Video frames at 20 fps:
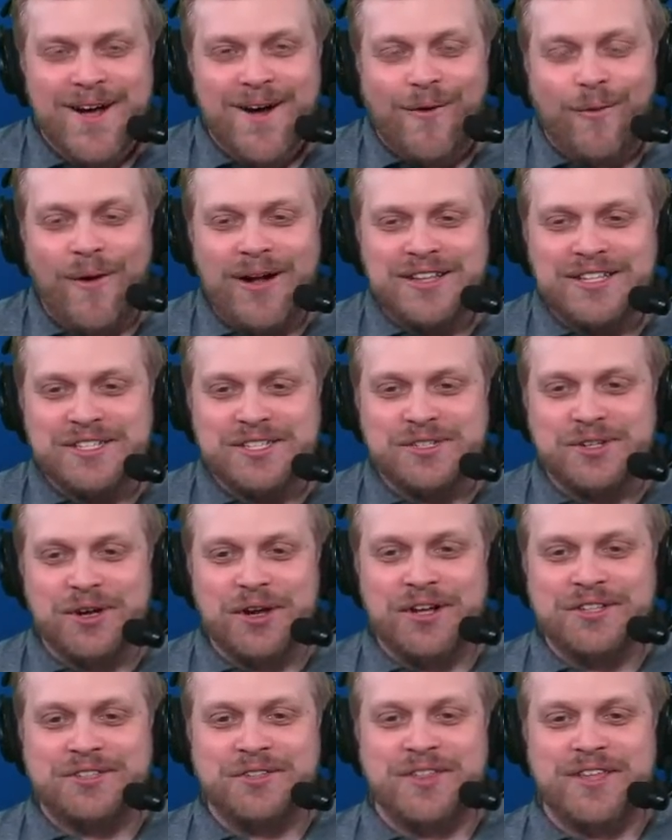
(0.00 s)
What's
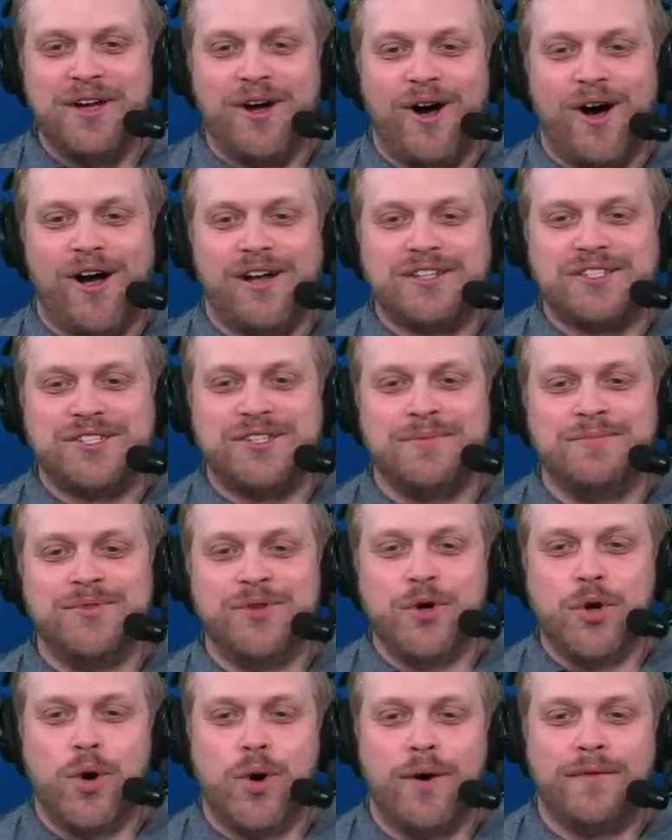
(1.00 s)
good to the awesome
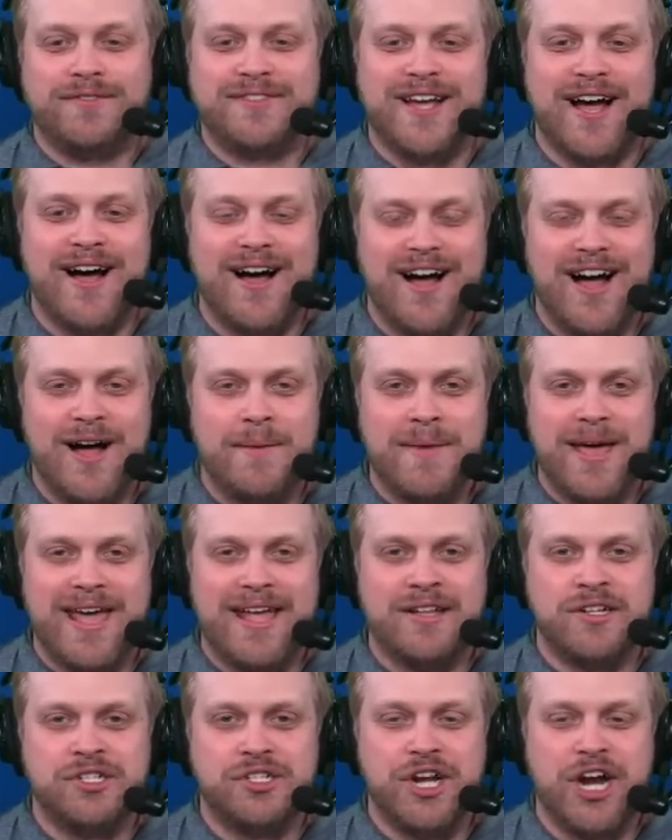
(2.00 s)
duo of Tom
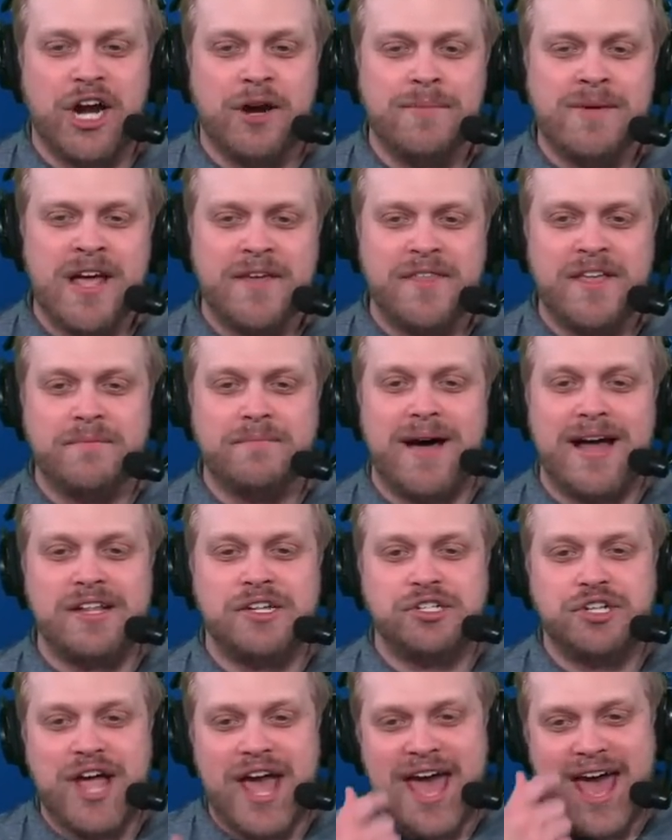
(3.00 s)
and Jeremy? I think my
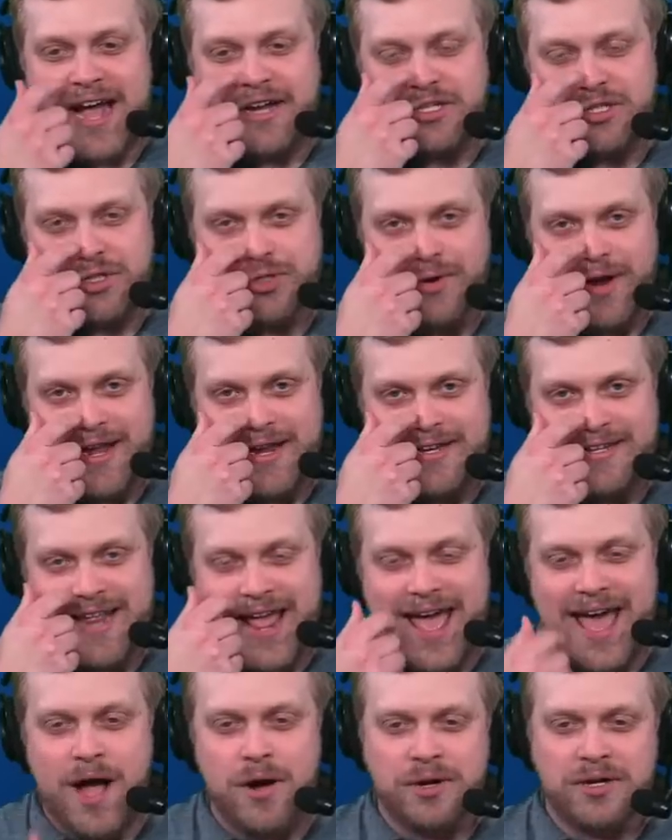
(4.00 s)
Jags trade
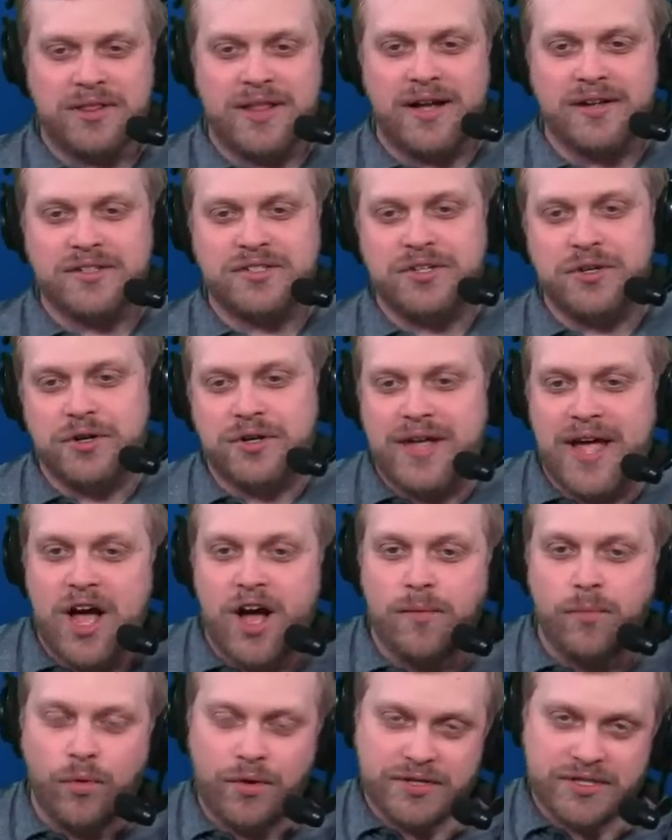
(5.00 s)
down. Good luck to your
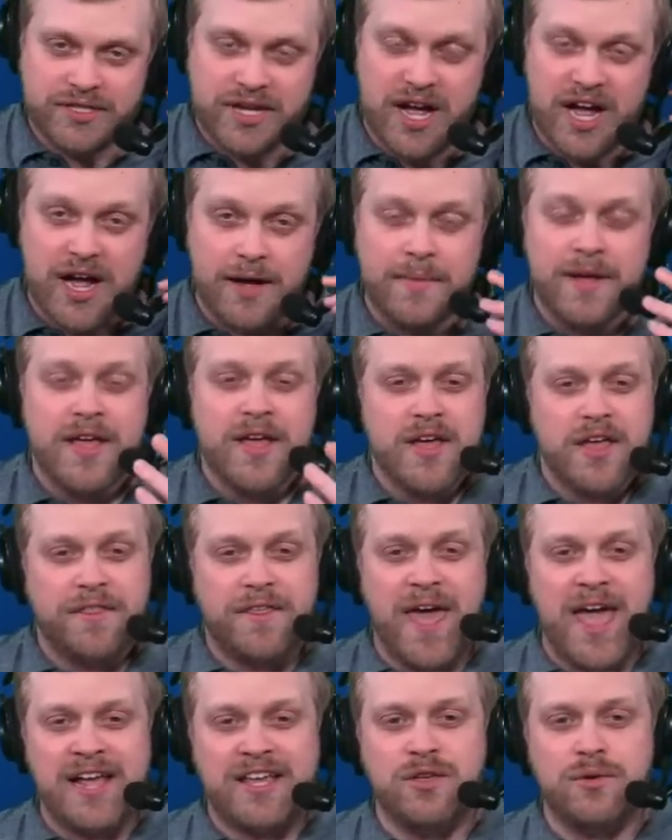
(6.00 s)
Cowboys, Tom.
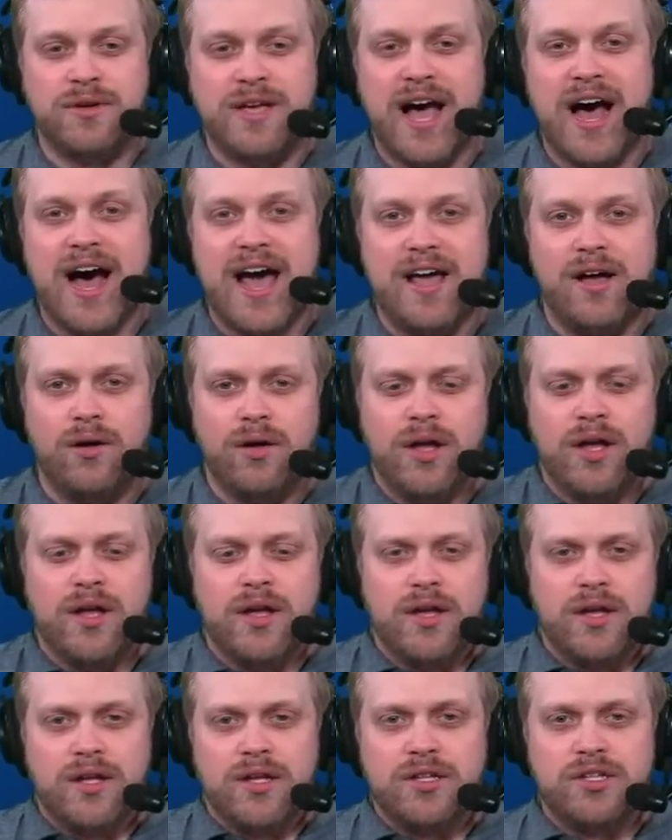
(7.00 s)
Thank you, Kyle.
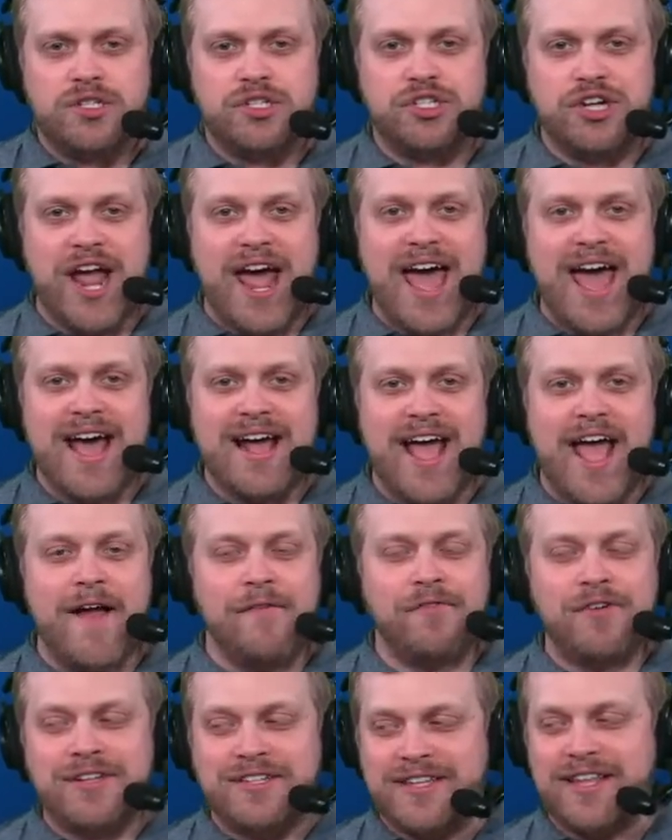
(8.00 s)
Jag,
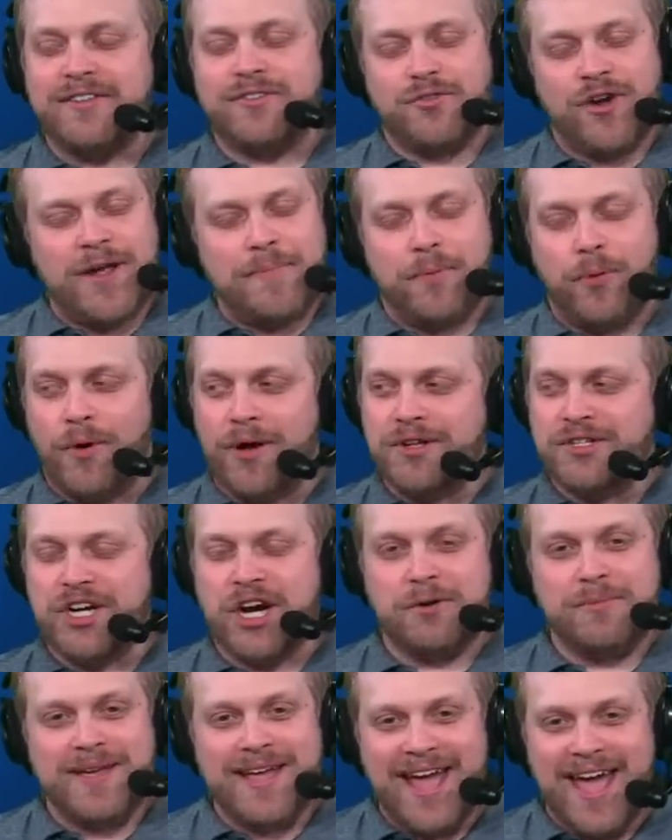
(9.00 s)
every great point,
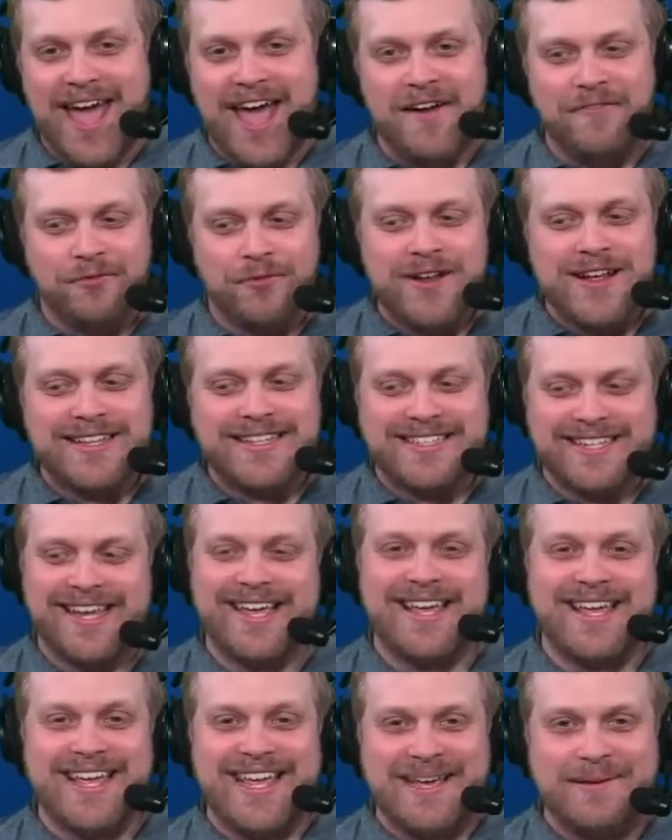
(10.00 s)
Jeremy. Every
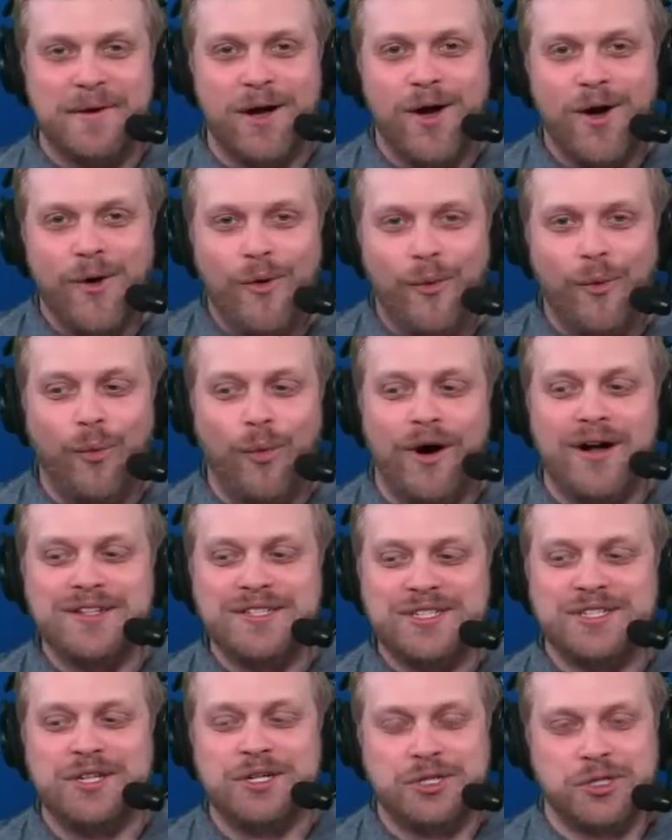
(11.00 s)
team
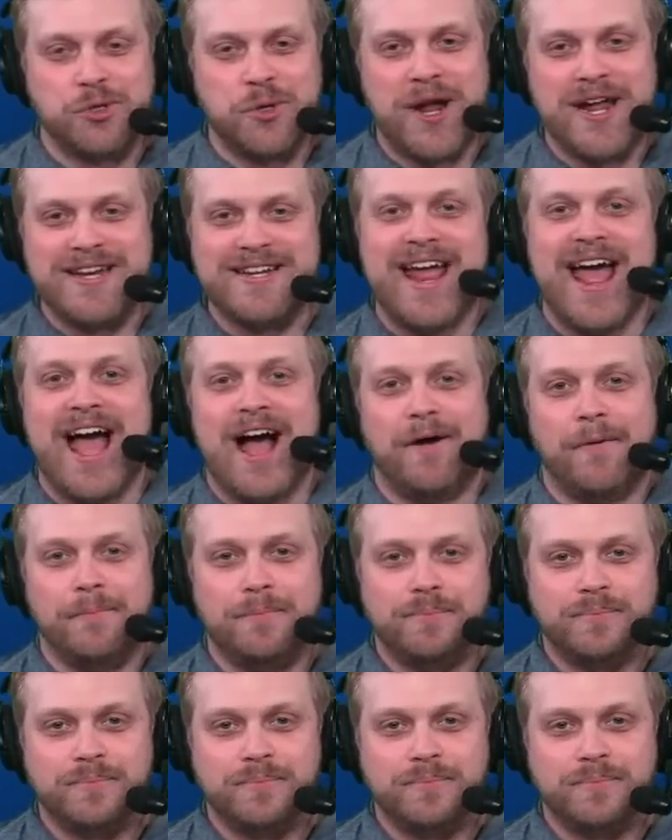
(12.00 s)
wants to trade down.